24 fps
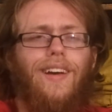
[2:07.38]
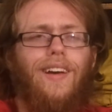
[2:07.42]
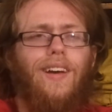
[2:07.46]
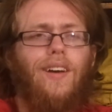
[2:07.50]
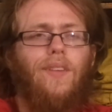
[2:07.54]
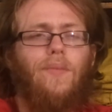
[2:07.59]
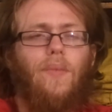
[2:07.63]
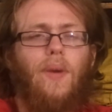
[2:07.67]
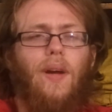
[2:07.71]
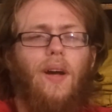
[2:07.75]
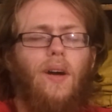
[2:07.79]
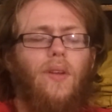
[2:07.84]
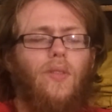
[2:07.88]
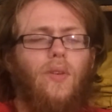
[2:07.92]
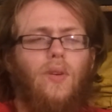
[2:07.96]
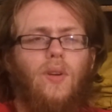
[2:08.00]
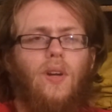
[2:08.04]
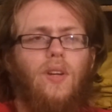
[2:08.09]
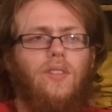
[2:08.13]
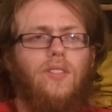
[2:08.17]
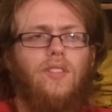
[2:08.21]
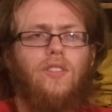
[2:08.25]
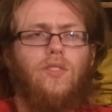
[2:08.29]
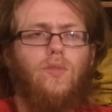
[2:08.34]
my other
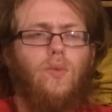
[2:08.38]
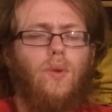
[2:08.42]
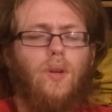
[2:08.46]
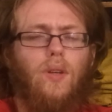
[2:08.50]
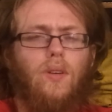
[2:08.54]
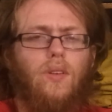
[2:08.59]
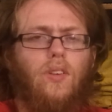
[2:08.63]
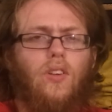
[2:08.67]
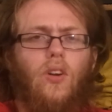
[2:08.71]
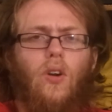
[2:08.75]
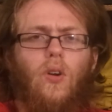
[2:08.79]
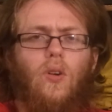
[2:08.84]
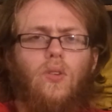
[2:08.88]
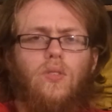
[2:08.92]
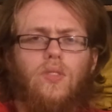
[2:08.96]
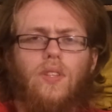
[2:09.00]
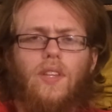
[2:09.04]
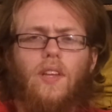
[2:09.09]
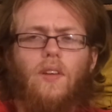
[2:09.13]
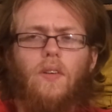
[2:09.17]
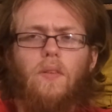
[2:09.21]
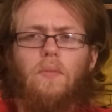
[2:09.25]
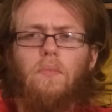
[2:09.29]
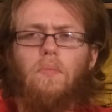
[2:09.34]
cousins were girls, and they
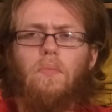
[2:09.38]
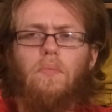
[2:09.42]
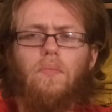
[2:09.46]
were